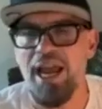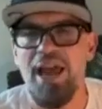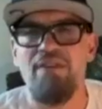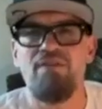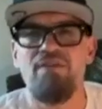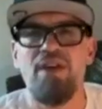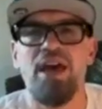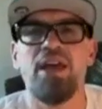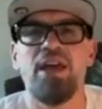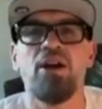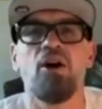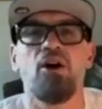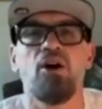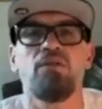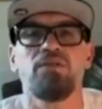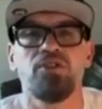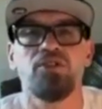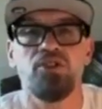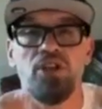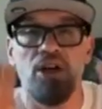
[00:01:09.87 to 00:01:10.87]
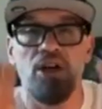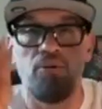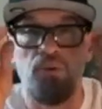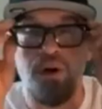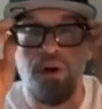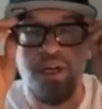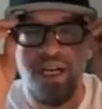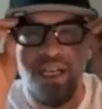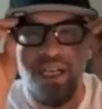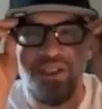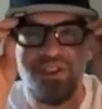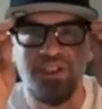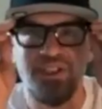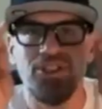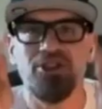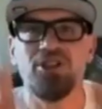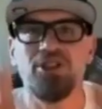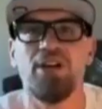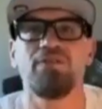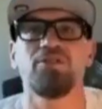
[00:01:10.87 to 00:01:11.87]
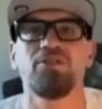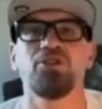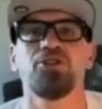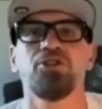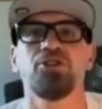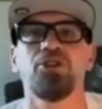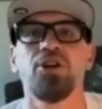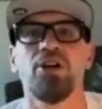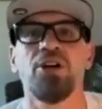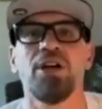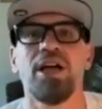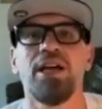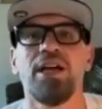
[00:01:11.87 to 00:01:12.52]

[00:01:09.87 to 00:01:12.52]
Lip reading: And then all of a sudden, one day, she discovered sugar,